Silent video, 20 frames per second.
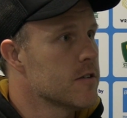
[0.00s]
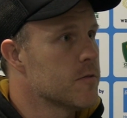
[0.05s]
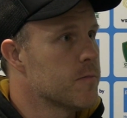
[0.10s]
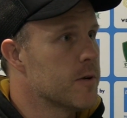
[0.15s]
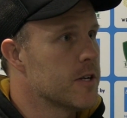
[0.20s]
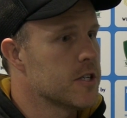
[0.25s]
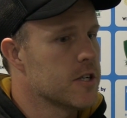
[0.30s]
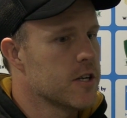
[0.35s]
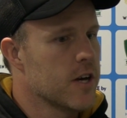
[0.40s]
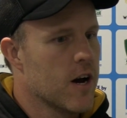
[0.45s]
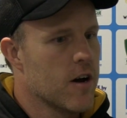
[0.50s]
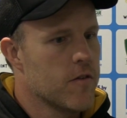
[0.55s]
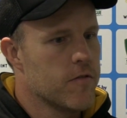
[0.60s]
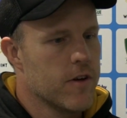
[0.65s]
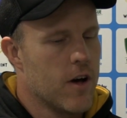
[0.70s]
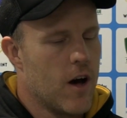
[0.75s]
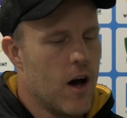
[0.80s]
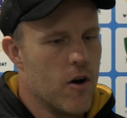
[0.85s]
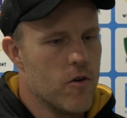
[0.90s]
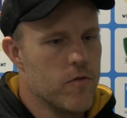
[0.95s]
especially
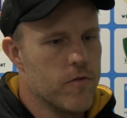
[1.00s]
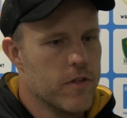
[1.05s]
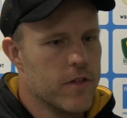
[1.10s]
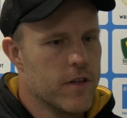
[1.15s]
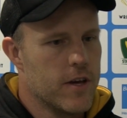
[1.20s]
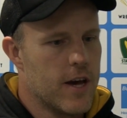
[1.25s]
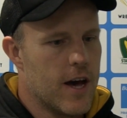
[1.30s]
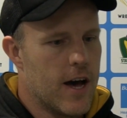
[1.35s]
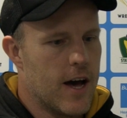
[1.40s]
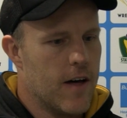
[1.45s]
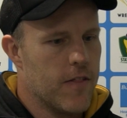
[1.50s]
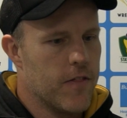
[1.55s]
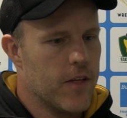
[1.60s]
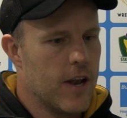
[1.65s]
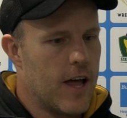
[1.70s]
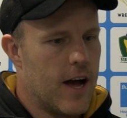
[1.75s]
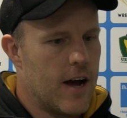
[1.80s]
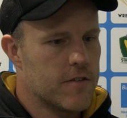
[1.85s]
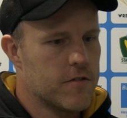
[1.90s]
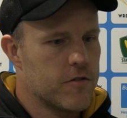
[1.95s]
over
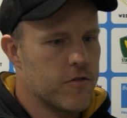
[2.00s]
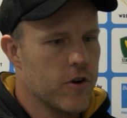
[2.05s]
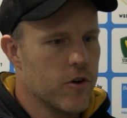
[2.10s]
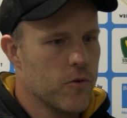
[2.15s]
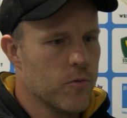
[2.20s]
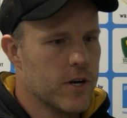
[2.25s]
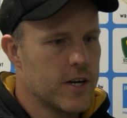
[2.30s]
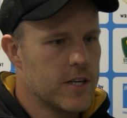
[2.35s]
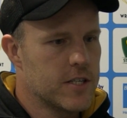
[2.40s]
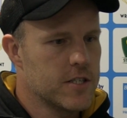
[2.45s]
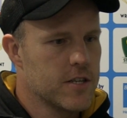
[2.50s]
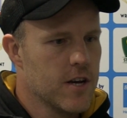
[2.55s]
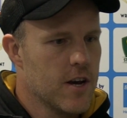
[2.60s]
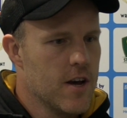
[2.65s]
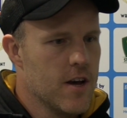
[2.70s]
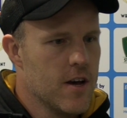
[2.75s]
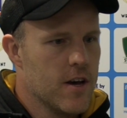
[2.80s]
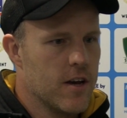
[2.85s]
the last 3 weeks.